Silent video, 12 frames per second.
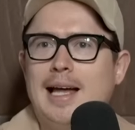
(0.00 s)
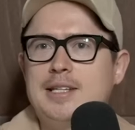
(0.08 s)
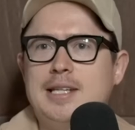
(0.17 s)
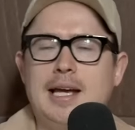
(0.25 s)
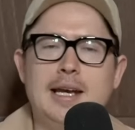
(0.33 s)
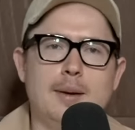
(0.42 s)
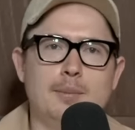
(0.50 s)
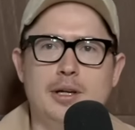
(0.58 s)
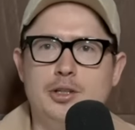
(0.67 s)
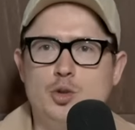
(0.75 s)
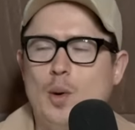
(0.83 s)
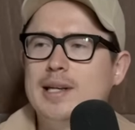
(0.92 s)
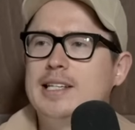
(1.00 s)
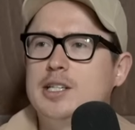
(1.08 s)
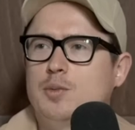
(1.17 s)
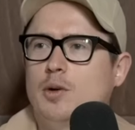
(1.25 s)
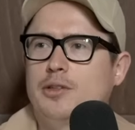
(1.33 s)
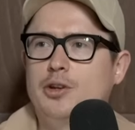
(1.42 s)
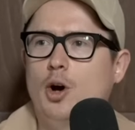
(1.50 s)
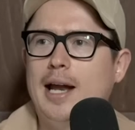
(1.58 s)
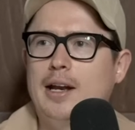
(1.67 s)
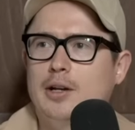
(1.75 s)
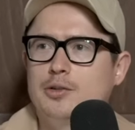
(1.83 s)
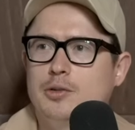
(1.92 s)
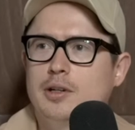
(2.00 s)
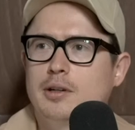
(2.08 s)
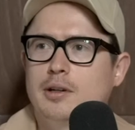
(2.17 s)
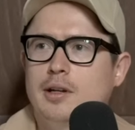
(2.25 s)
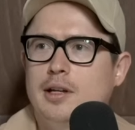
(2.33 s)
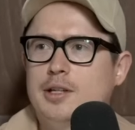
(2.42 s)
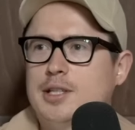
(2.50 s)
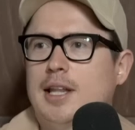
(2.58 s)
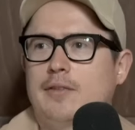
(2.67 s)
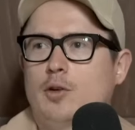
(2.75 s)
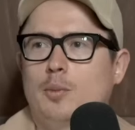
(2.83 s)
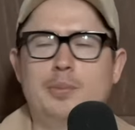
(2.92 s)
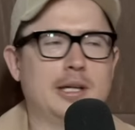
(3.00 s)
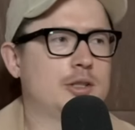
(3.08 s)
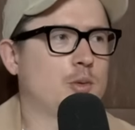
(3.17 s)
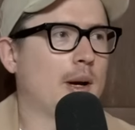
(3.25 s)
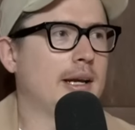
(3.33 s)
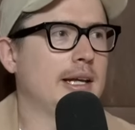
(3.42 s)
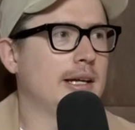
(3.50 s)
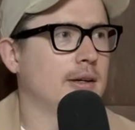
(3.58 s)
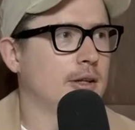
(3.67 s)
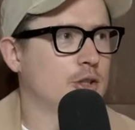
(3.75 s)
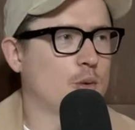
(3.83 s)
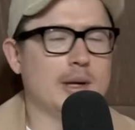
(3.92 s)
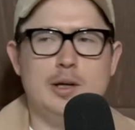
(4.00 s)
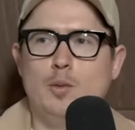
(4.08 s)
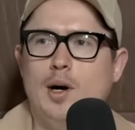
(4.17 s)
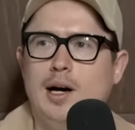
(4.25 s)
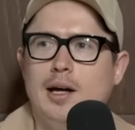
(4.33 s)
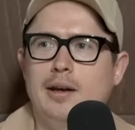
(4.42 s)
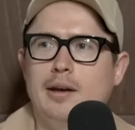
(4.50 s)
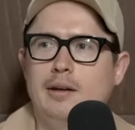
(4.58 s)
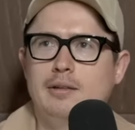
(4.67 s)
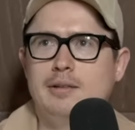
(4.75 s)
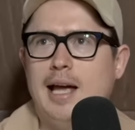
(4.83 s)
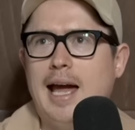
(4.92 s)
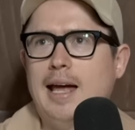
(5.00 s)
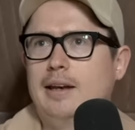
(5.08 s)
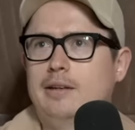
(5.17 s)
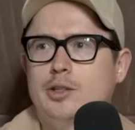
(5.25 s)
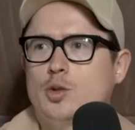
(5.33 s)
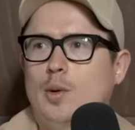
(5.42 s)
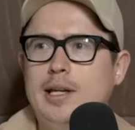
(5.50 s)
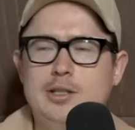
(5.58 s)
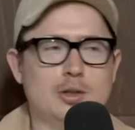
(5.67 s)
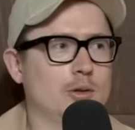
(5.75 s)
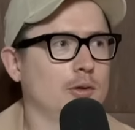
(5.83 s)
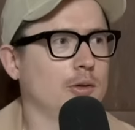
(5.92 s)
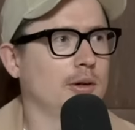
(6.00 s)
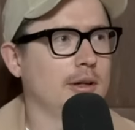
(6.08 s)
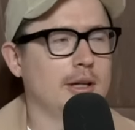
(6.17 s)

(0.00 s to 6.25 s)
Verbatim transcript: and say number twenty is worth nine hundred. So they've got pick 20, 21, and twenty two.